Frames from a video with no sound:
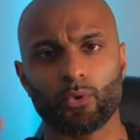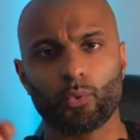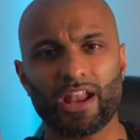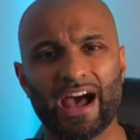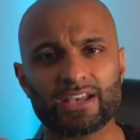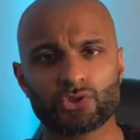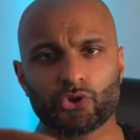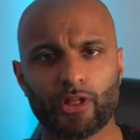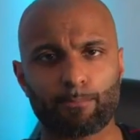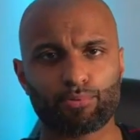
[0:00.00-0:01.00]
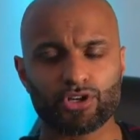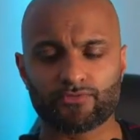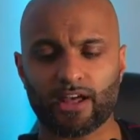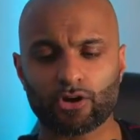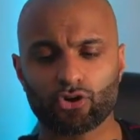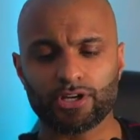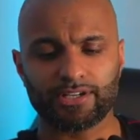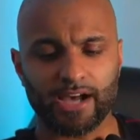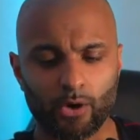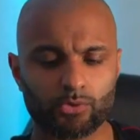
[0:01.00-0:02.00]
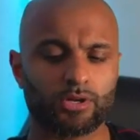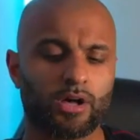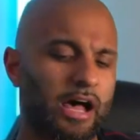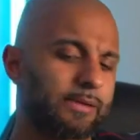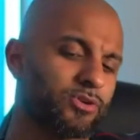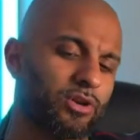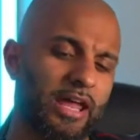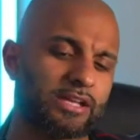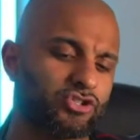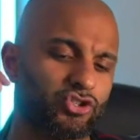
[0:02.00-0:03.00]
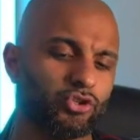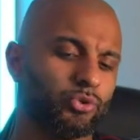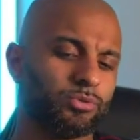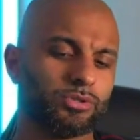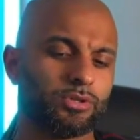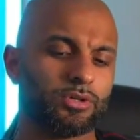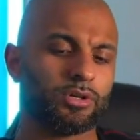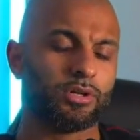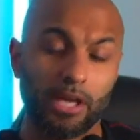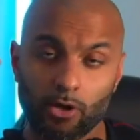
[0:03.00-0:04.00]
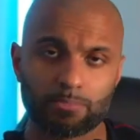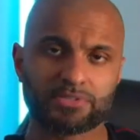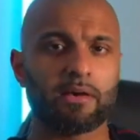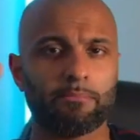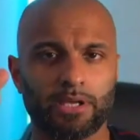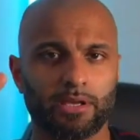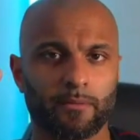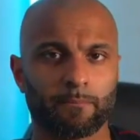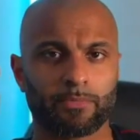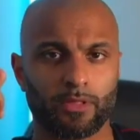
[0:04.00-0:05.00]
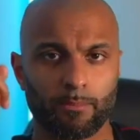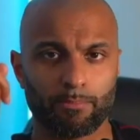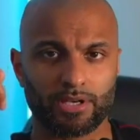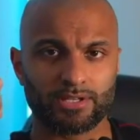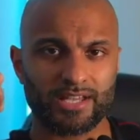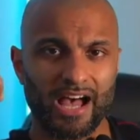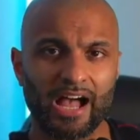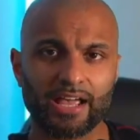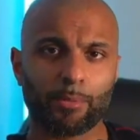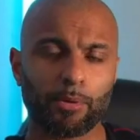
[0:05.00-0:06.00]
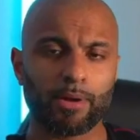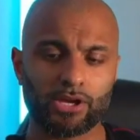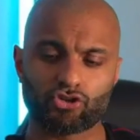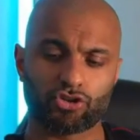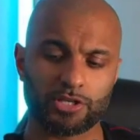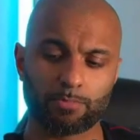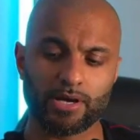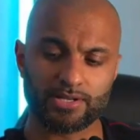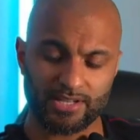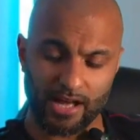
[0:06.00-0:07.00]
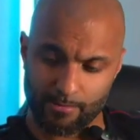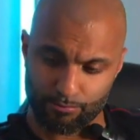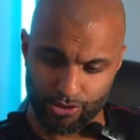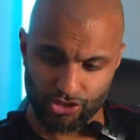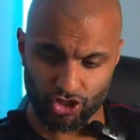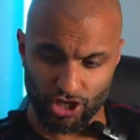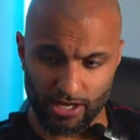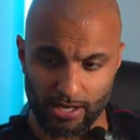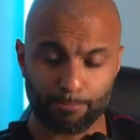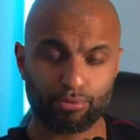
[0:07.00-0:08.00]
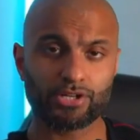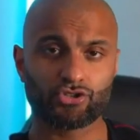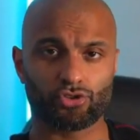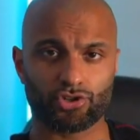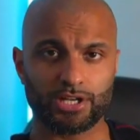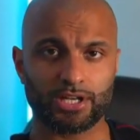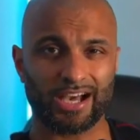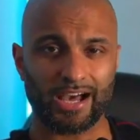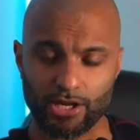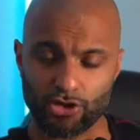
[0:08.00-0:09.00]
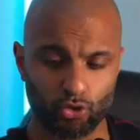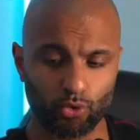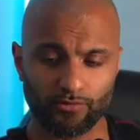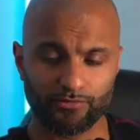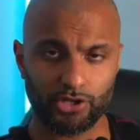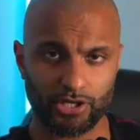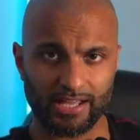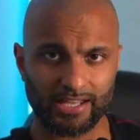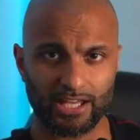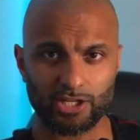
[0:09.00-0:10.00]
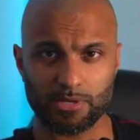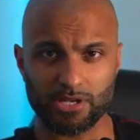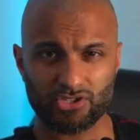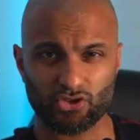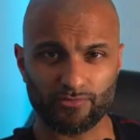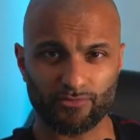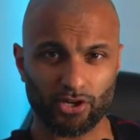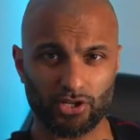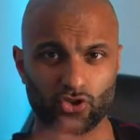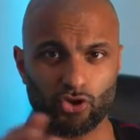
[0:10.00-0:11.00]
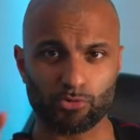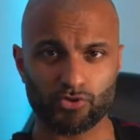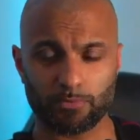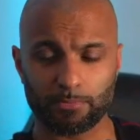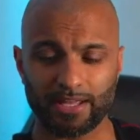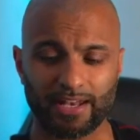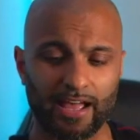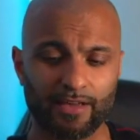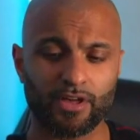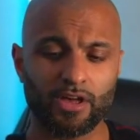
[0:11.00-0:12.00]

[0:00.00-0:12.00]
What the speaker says: When I saw that British flag going down, I'm not lying to you, it upset me, because I am a patriotic person. I am British. I am patriotic. And I do love the United Kingdom. It has done fucking so much for me in life.